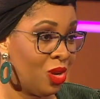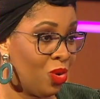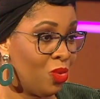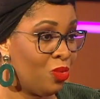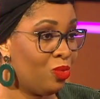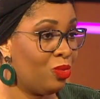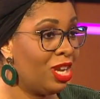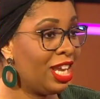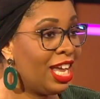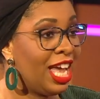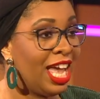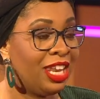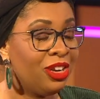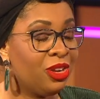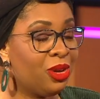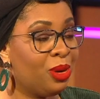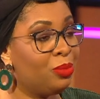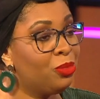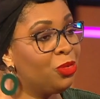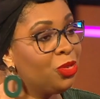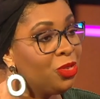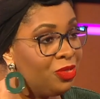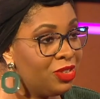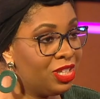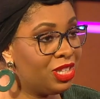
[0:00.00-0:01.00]
We cannot
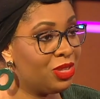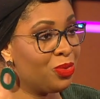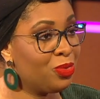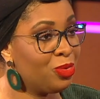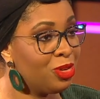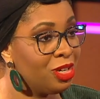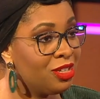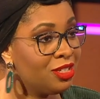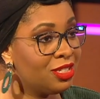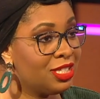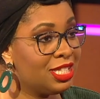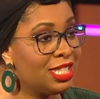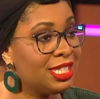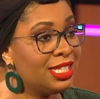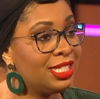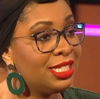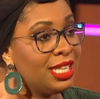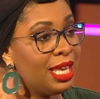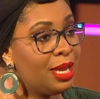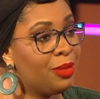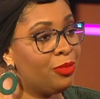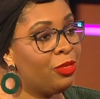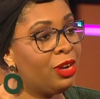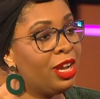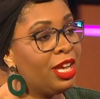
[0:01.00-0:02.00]
move in the world in the
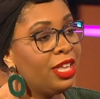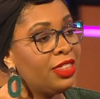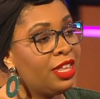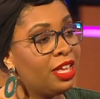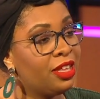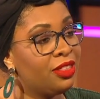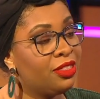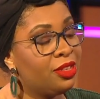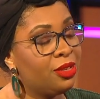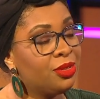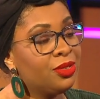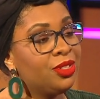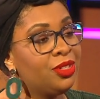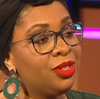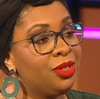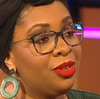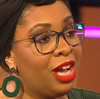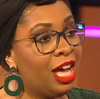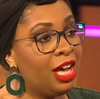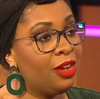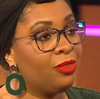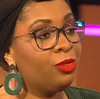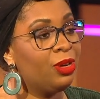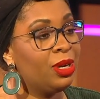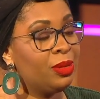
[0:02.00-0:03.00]
same way that those who
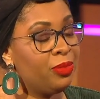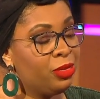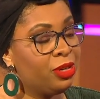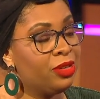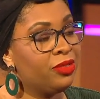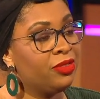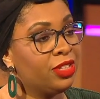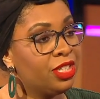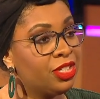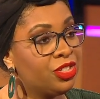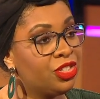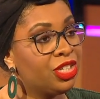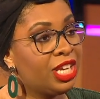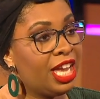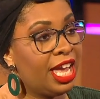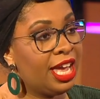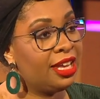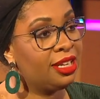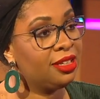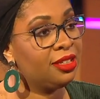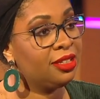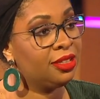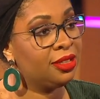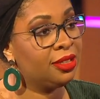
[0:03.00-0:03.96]
have white privilege can.